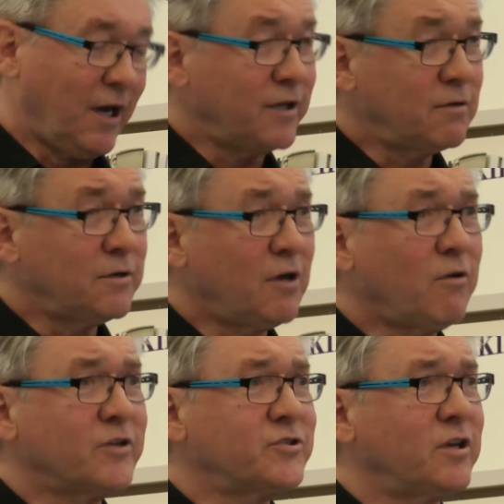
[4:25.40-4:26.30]
I don't
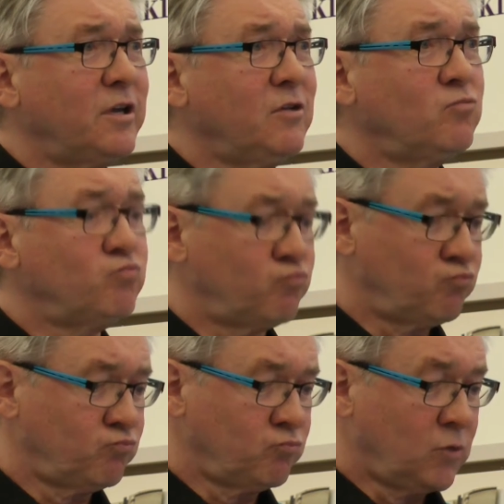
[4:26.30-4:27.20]
know, I said.
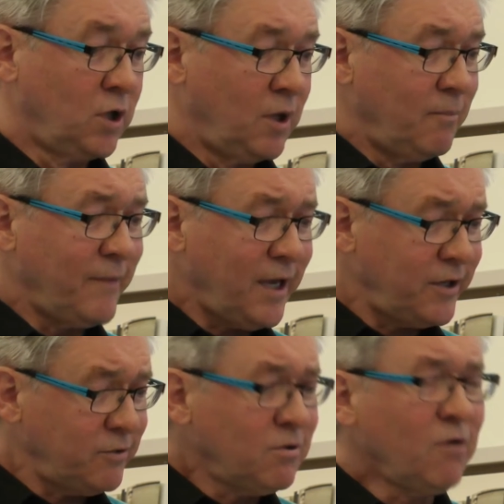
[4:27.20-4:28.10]

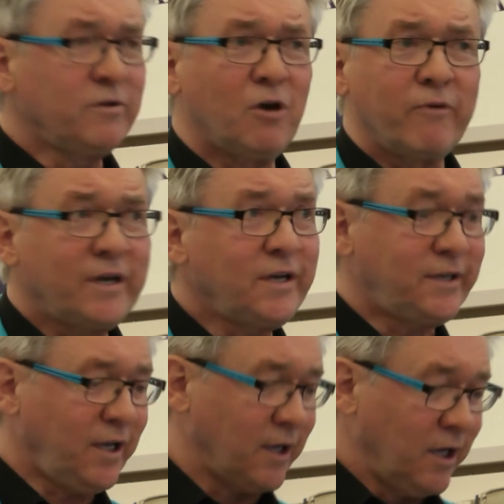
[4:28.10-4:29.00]
Man, you don't know
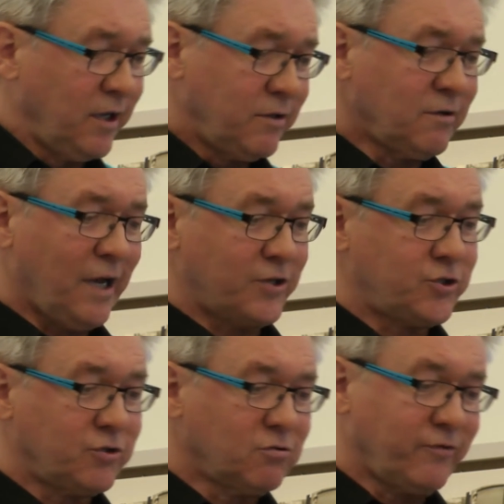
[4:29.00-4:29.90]
anything. You're
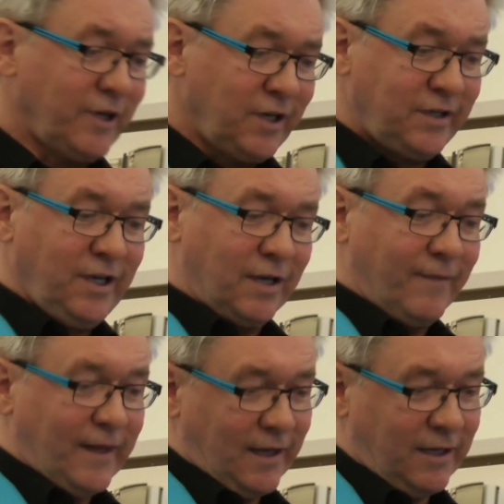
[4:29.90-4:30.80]
not sure of
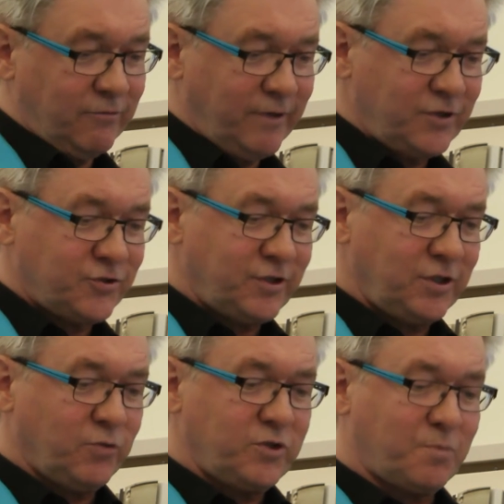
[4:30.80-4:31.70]
anything. He reached
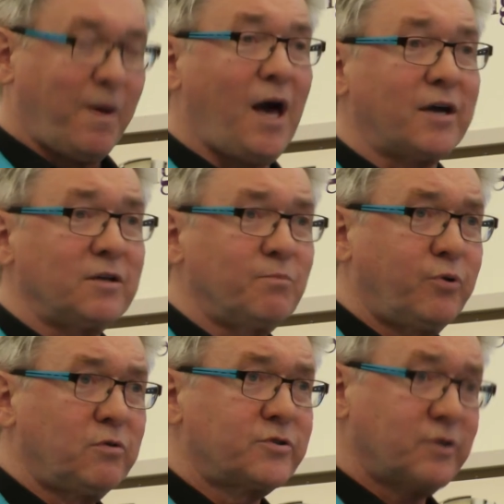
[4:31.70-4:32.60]
into his pocket and
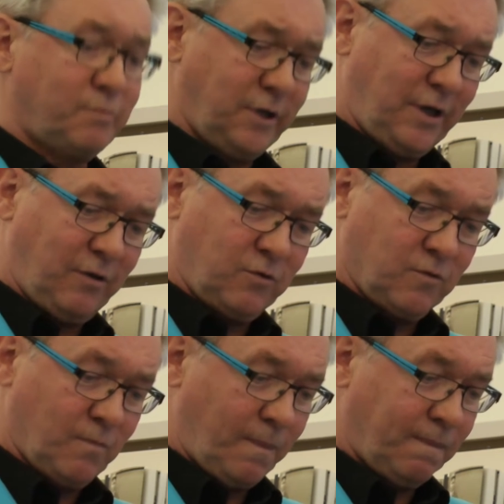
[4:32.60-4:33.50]
pulled something out.
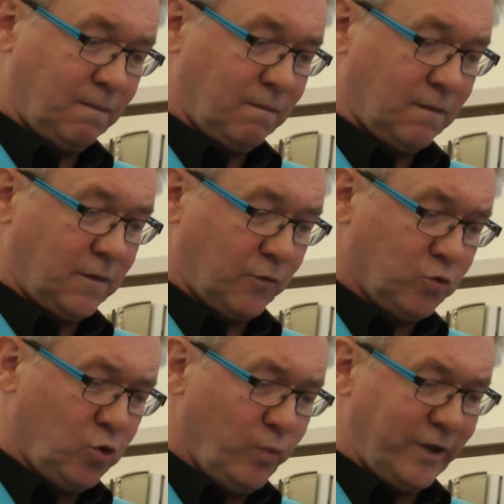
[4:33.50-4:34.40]
The
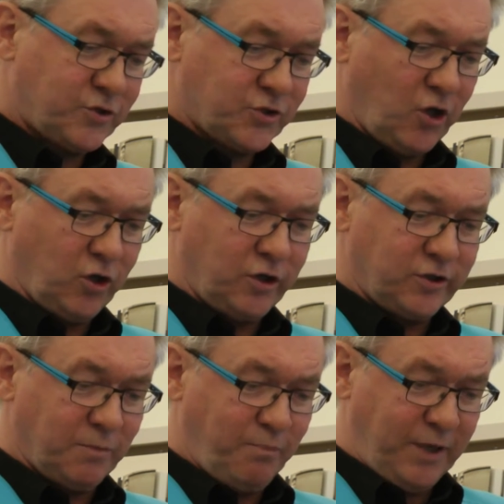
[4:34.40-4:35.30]
room went
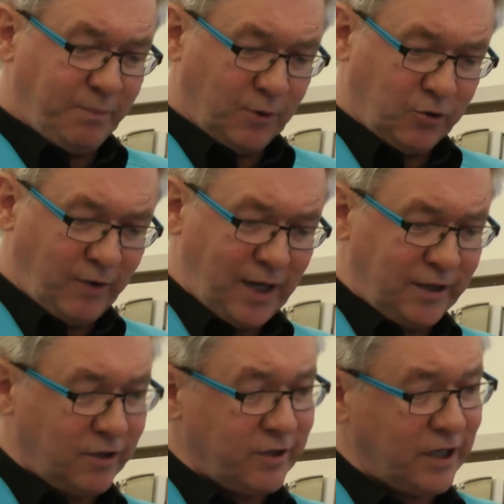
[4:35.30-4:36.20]
silent, and people
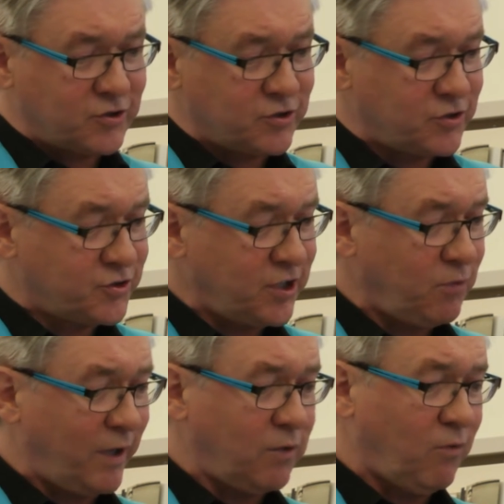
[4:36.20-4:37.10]
craned their necks to
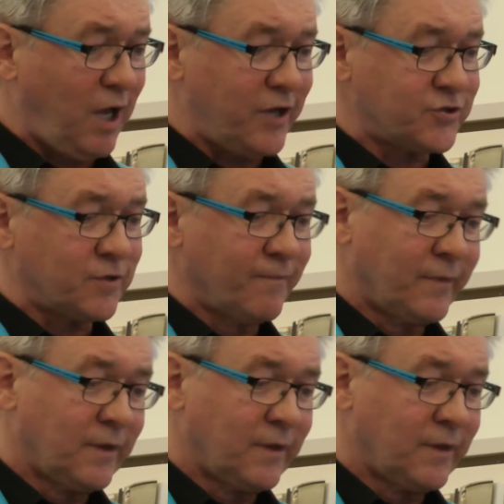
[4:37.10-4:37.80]
see what it was,